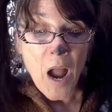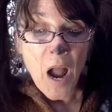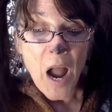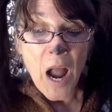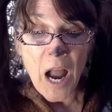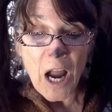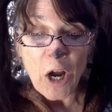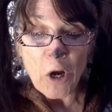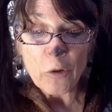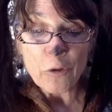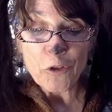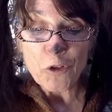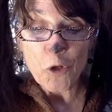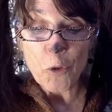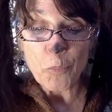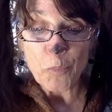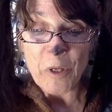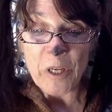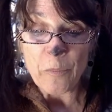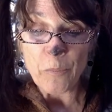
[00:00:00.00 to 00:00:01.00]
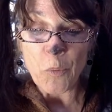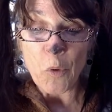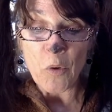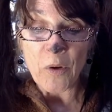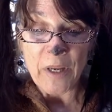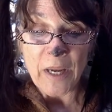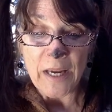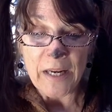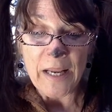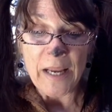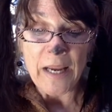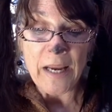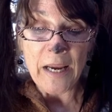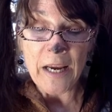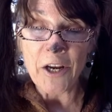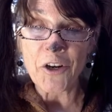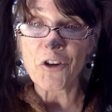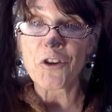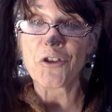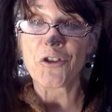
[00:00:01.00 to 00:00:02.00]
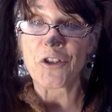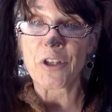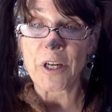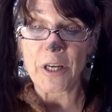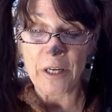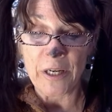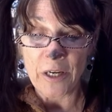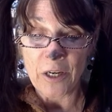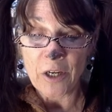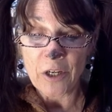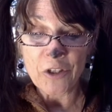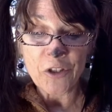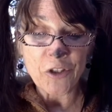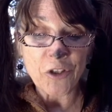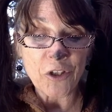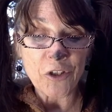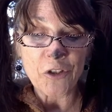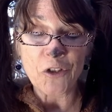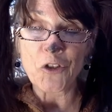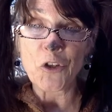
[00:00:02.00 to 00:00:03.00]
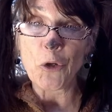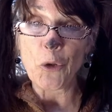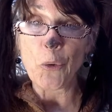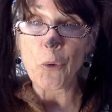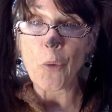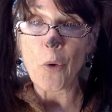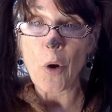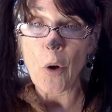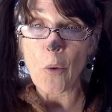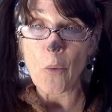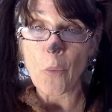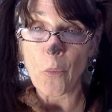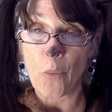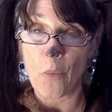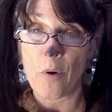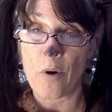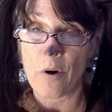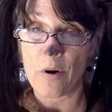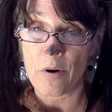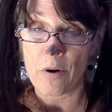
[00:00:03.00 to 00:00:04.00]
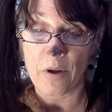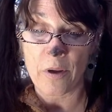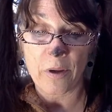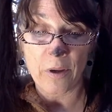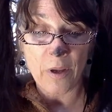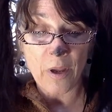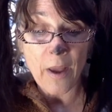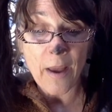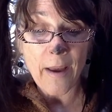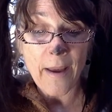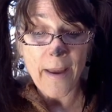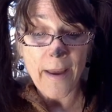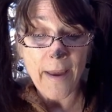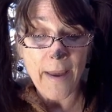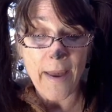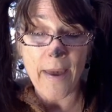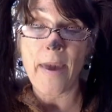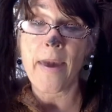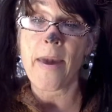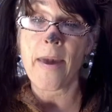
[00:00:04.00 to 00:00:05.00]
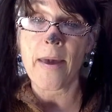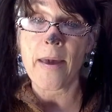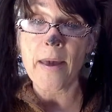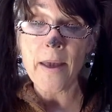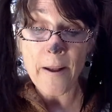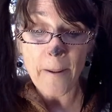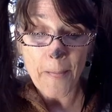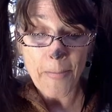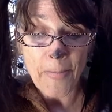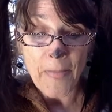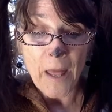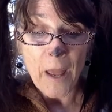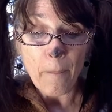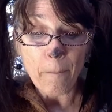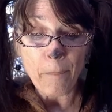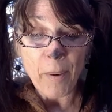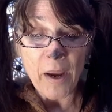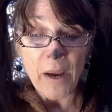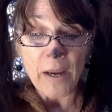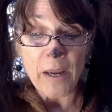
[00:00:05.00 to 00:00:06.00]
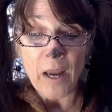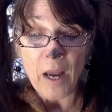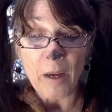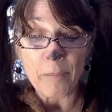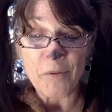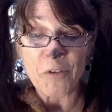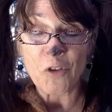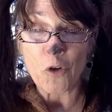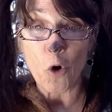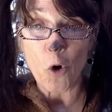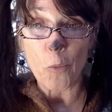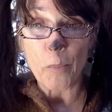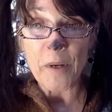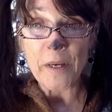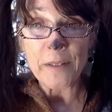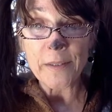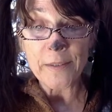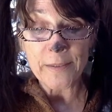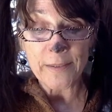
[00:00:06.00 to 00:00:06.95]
how do people get energy to do work? A, by absorbing